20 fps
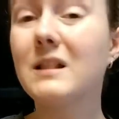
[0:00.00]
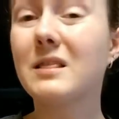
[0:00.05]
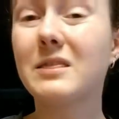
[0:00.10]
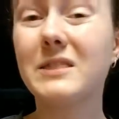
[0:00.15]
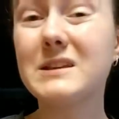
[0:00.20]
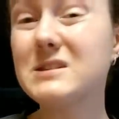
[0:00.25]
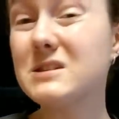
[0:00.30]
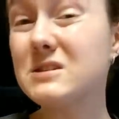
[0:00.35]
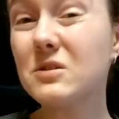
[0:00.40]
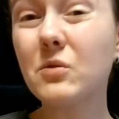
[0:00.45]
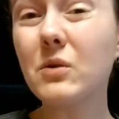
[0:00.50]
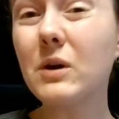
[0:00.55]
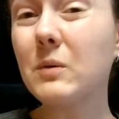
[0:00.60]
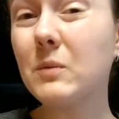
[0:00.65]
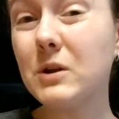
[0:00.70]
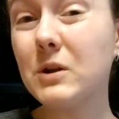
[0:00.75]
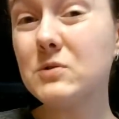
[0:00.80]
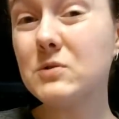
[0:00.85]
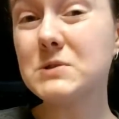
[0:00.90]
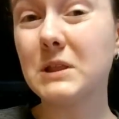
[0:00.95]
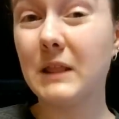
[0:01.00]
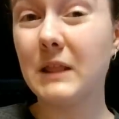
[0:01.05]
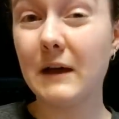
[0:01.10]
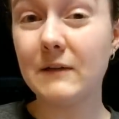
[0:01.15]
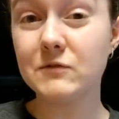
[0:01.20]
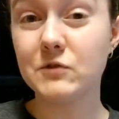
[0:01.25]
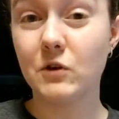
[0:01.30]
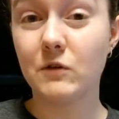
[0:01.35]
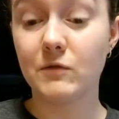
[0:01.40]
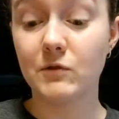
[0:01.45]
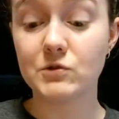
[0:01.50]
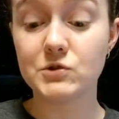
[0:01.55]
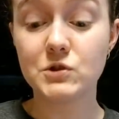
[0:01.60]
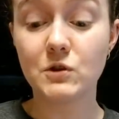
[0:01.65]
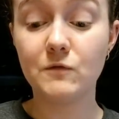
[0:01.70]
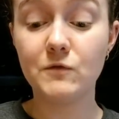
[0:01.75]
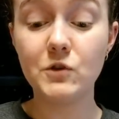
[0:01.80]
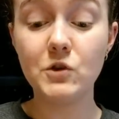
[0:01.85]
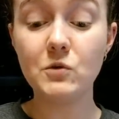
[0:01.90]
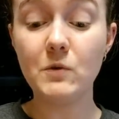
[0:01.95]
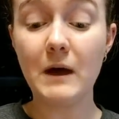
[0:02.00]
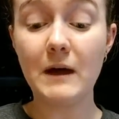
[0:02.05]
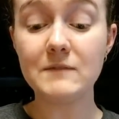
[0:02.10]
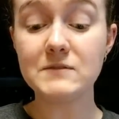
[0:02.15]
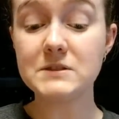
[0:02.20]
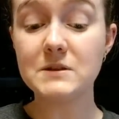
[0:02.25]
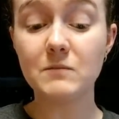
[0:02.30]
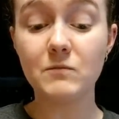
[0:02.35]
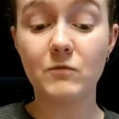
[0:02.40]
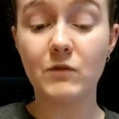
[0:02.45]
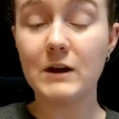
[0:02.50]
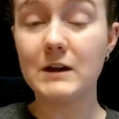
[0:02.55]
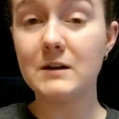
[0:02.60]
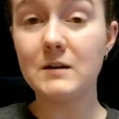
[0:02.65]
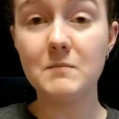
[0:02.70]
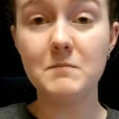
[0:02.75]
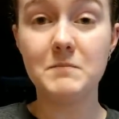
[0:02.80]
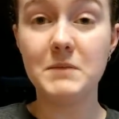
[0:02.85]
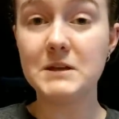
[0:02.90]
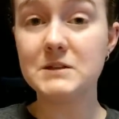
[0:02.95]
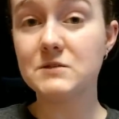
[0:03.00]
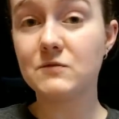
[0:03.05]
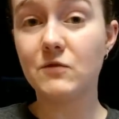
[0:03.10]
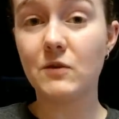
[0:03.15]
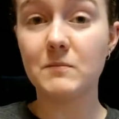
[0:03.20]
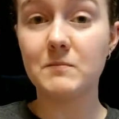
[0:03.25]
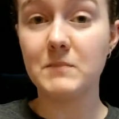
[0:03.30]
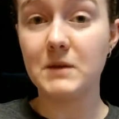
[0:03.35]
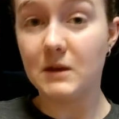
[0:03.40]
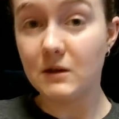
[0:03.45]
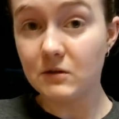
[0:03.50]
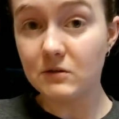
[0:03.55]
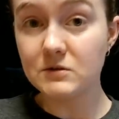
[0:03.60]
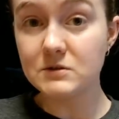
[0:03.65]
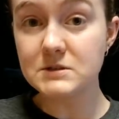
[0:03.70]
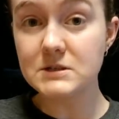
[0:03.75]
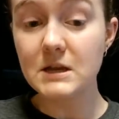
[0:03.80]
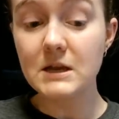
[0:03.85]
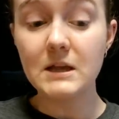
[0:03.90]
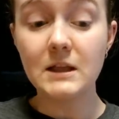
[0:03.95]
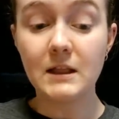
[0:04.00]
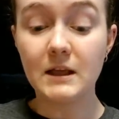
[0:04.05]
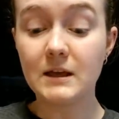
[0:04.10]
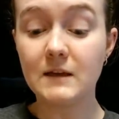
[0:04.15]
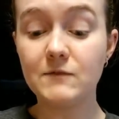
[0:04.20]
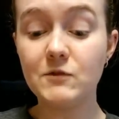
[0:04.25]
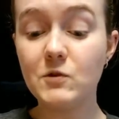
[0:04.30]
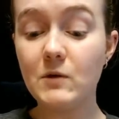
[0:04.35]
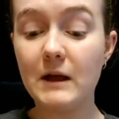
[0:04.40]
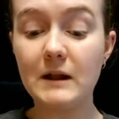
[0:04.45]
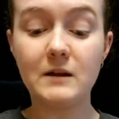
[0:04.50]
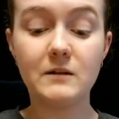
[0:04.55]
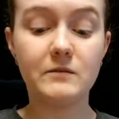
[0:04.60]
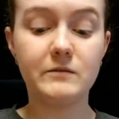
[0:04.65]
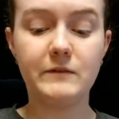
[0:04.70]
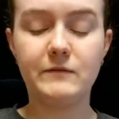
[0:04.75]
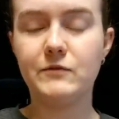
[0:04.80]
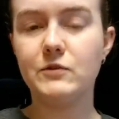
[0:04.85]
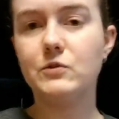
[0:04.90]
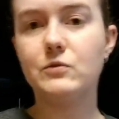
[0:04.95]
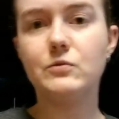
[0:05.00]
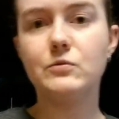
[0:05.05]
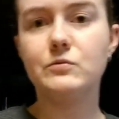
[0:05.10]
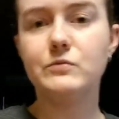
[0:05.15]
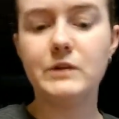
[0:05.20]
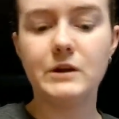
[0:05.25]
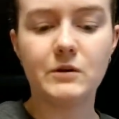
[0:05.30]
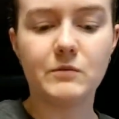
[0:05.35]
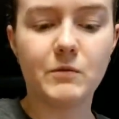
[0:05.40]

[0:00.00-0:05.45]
this is a great way to use leftovers. So if you have some random bits from meals, like if you did a